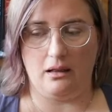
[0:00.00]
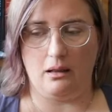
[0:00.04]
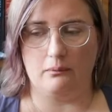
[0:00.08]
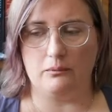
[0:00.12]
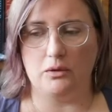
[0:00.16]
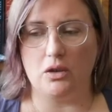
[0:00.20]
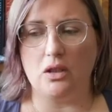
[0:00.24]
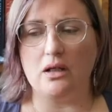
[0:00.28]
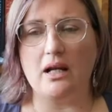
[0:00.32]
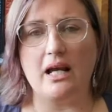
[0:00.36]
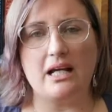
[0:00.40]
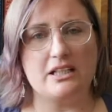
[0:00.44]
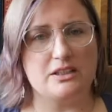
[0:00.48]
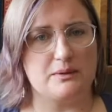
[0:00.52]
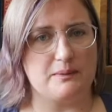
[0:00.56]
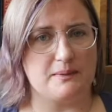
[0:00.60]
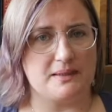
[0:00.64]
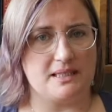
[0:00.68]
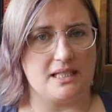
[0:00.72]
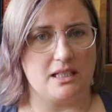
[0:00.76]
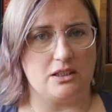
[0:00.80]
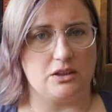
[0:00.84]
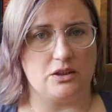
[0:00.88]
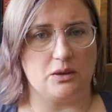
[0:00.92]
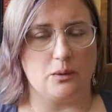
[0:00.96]
I'm not
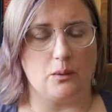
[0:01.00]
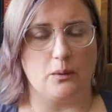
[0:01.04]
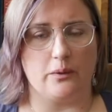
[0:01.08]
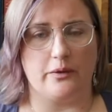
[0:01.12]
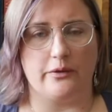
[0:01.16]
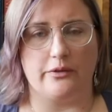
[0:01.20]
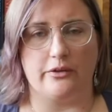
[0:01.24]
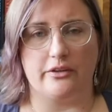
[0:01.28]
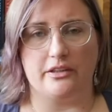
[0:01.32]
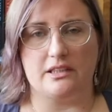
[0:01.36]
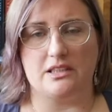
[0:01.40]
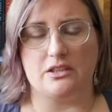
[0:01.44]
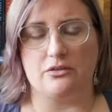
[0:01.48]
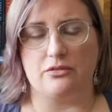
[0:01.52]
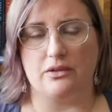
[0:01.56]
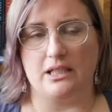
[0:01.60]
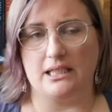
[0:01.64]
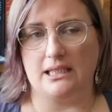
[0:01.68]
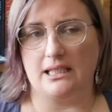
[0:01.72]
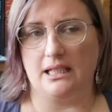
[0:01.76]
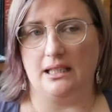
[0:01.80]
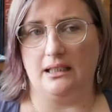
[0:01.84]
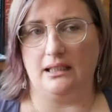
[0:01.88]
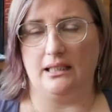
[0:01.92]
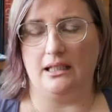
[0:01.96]
100% sure whether it's a
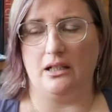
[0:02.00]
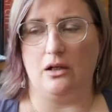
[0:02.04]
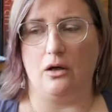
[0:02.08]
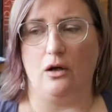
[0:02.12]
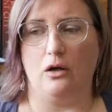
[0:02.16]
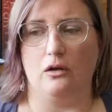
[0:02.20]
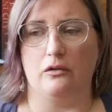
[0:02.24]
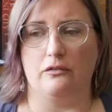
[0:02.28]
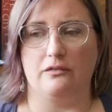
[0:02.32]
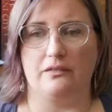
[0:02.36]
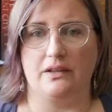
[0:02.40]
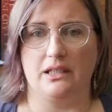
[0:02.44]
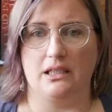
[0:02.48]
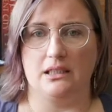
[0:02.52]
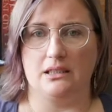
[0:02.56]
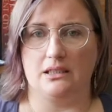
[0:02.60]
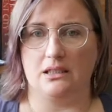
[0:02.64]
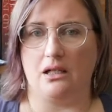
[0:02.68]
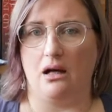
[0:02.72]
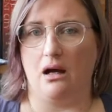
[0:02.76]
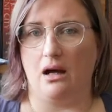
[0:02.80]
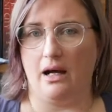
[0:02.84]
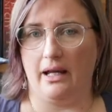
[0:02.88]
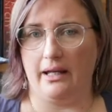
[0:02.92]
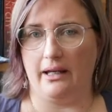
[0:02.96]
retelling of the
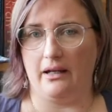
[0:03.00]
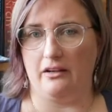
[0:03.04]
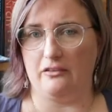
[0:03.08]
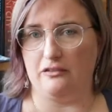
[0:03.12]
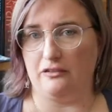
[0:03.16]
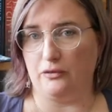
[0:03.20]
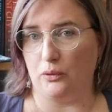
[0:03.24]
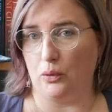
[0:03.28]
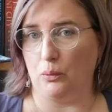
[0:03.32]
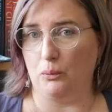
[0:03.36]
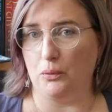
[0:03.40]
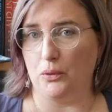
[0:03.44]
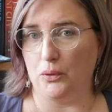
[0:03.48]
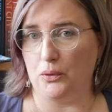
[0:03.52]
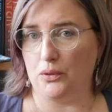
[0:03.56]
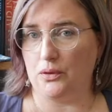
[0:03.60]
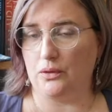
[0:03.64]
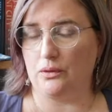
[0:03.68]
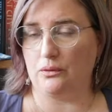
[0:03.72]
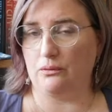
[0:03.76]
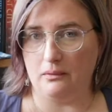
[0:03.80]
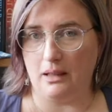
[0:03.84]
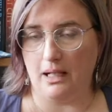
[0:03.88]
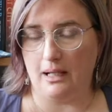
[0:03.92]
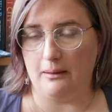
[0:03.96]
entire
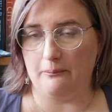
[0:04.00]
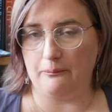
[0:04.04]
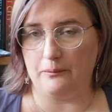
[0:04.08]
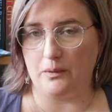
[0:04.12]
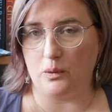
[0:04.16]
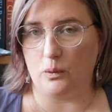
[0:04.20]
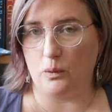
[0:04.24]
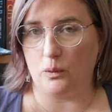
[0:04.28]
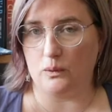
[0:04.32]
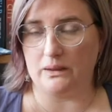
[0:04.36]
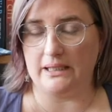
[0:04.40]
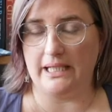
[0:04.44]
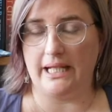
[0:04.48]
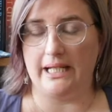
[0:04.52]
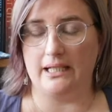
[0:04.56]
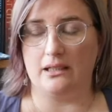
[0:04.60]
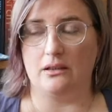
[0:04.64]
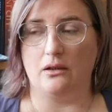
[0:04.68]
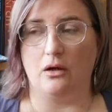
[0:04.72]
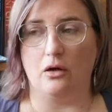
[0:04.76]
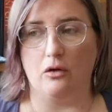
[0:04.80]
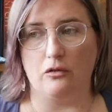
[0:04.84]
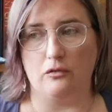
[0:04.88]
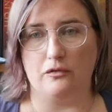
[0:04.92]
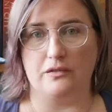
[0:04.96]
four-book quartet
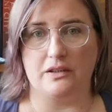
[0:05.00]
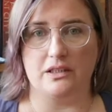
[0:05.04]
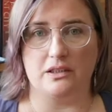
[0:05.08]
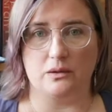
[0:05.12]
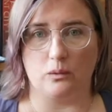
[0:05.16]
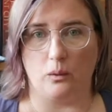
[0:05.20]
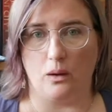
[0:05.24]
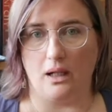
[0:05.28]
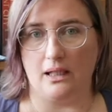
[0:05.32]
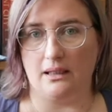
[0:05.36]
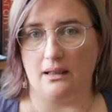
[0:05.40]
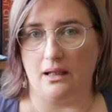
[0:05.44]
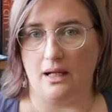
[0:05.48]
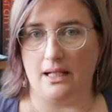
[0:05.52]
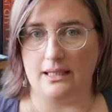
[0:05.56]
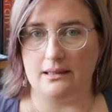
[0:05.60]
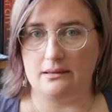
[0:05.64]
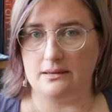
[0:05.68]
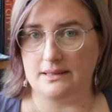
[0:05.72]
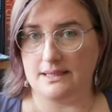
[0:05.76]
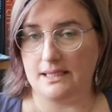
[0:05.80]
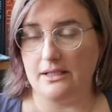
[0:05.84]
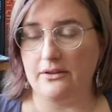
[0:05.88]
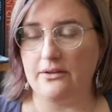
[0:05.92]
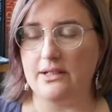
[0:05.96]
of the Twilight
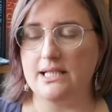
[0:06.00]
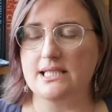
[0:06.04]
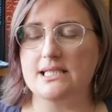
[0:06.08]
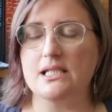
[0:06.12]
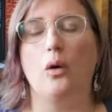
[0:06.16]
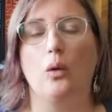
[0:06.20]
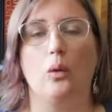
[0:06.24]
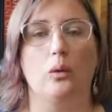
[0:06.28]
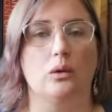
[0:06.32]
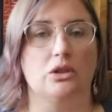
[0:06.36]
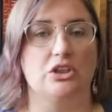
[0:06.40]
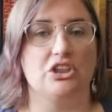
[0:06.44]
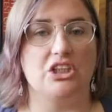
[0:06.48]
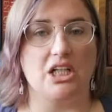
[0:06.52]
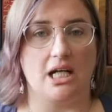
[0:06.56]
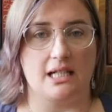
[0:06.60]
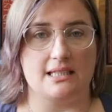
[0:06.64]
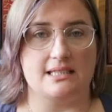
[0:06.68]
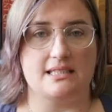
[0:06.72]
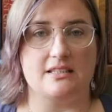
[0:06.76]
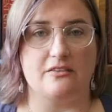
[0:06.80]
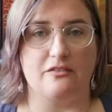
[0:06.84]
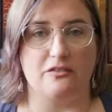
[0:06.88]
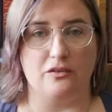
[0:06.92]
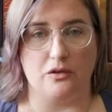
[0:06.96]
series or
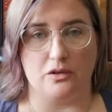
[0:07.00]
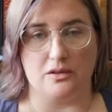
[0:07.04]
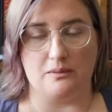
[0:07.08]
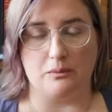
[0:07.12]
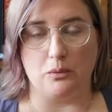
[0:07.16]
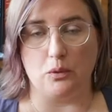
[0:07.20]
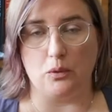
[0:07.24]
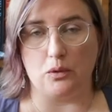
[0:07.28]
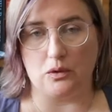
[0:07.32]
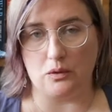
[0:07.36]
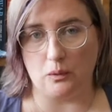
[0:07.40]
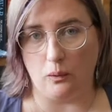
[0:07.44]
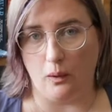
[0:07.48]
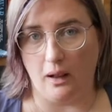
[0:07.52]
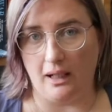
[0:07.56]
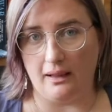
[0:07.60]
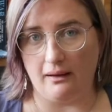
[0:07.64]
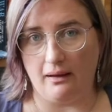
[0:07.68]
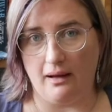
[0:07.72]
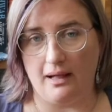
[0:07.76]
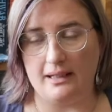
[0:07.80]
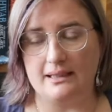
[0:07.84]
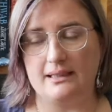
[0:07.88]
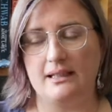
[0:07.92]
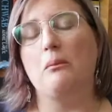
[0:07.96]
just the first book,
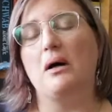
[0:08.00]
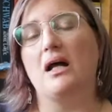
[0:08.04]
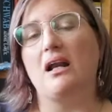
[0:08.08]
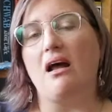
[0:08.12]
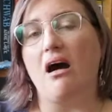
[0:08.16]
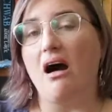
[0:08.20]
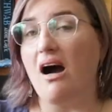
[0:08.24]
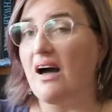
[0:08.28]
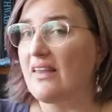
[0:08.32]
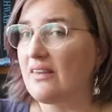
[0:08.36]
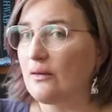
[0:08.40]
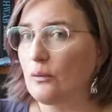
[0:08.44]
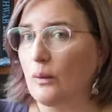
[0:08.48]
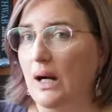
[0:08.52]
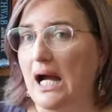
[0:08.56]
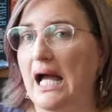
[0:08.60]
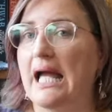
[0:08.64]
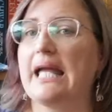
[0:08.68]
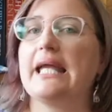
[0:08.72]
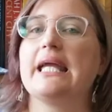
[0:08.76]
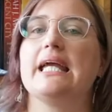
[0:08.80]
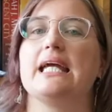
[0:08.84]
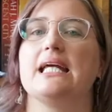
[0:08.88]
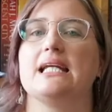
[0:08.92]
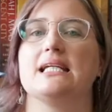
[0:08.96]
Twilight. But either
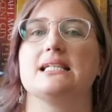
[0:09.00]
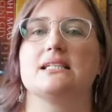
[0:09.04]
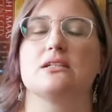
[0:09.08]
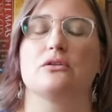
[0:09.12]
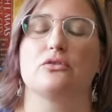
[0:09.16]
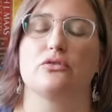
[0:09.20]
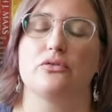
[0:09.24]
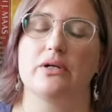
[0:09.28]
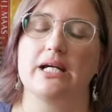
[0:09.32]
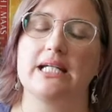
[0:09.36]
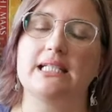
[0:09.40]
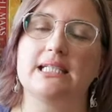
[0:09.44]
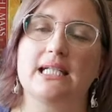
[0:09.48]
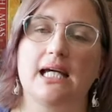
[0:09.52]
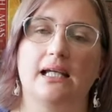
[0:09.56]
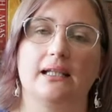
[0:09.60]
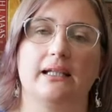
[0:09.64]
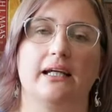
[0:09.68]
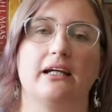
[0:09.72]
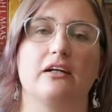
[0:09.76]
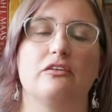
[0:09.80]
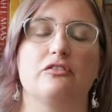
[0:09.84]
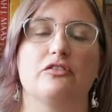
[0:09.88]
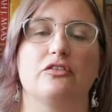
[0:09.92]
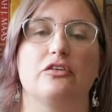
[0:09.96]
way, it is a
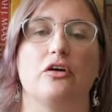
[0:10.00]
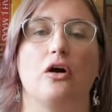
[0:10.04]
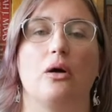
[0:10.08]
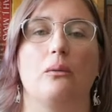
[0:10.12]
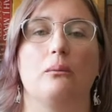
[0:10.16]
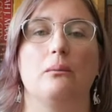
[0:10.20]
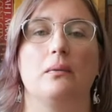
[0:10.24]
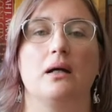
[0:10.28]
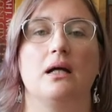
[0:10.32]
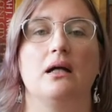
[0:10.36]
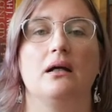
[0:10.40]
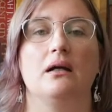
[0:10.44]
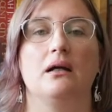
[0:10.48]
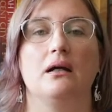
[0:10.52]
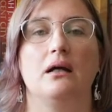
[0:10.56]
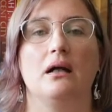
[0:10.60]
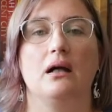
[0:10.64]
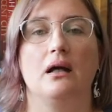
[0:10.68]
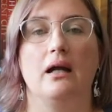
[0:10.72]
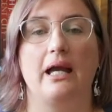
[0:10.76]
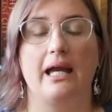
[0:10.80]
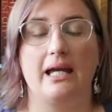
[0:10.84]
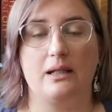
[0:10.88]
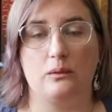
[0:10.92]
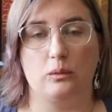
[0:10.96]
retelling from
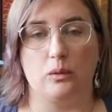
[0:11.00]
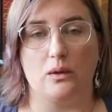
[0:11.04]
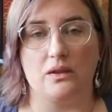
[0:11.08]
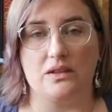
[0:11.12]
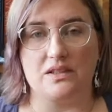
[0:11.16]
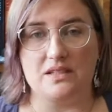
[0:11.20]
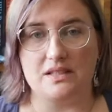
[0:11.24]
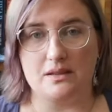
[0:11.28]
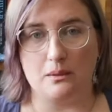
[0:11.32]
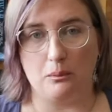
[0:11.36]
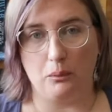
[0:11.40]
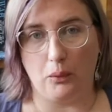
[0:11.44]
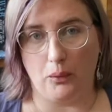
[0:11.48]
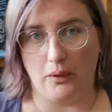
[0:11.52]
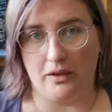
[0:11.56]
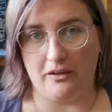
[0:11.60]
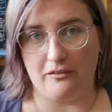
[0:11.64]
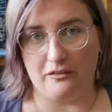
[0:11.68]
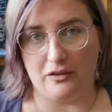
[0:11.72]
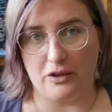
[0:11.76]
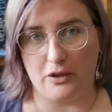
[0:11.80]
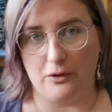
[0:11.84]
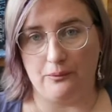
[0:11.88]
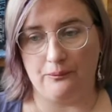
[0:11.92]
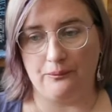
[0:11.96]
Edward's point of
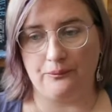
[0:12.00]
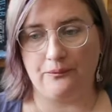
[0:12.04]
view.